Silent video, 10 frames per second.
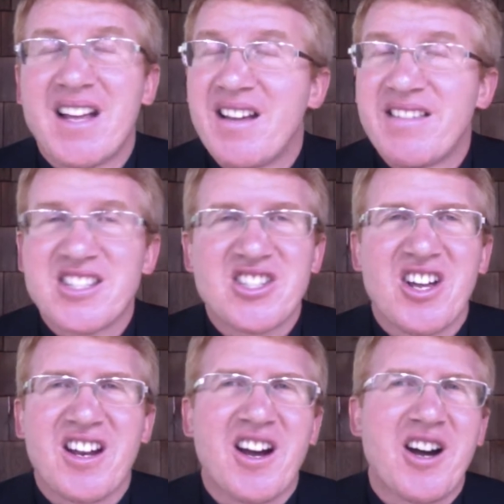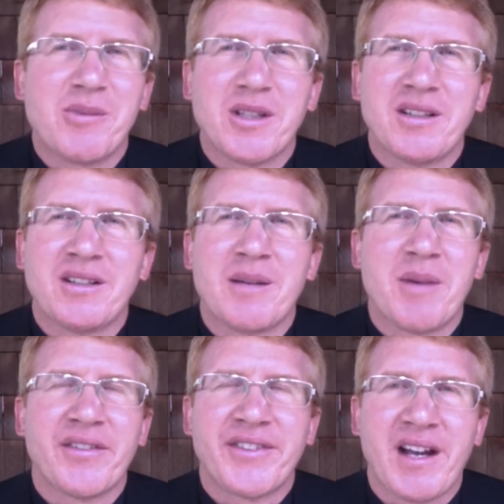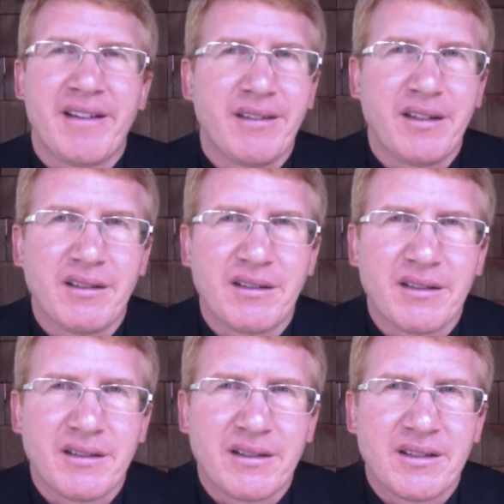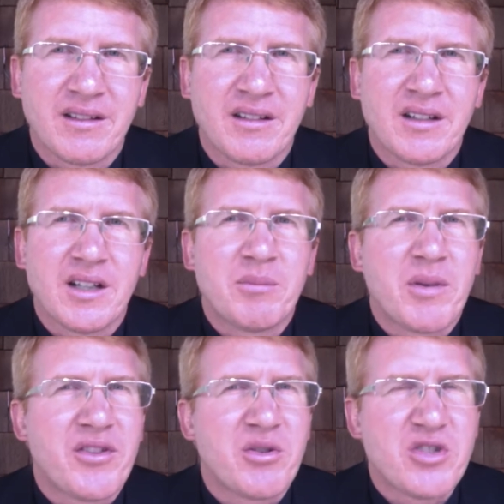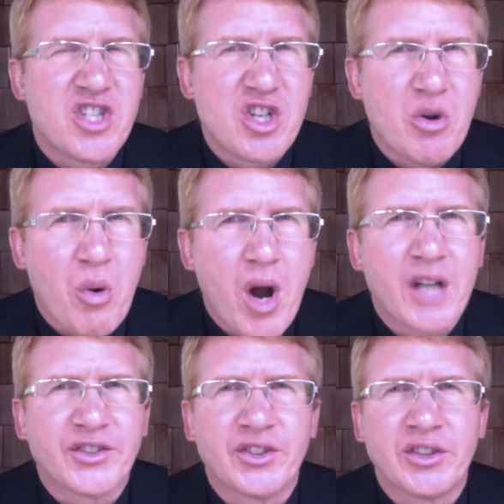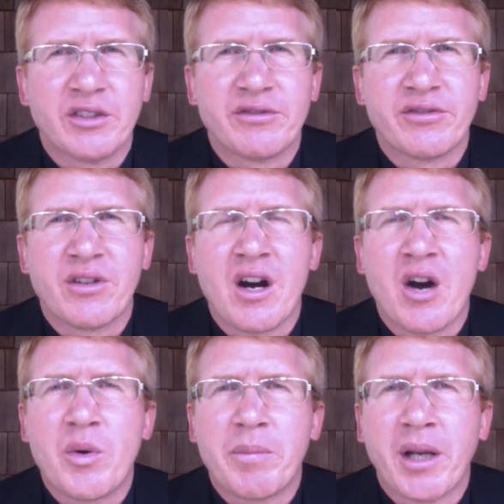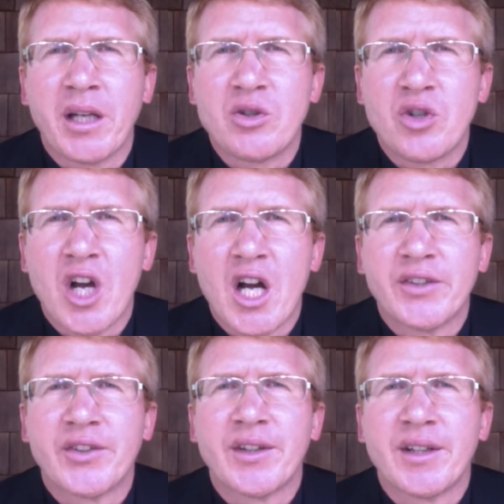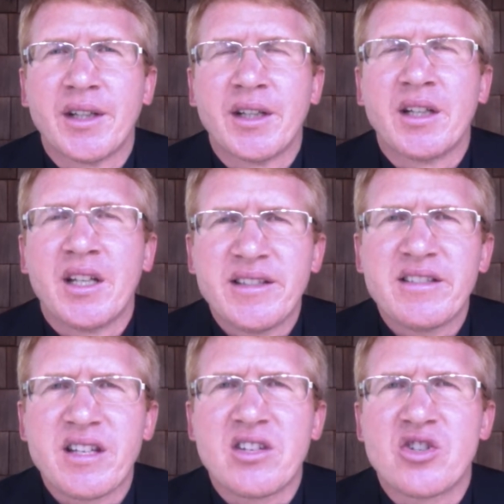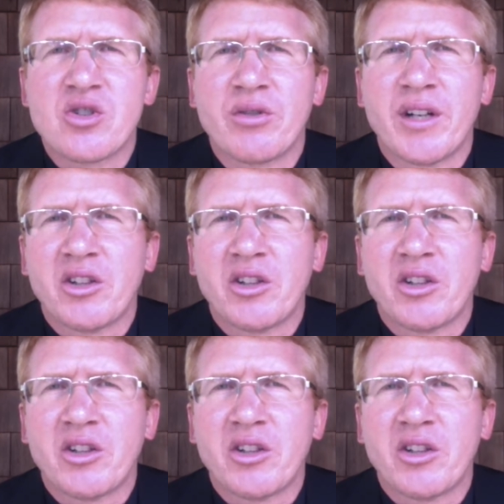This is not a homily about tithing, but the generosity of our repaying to God is essential in a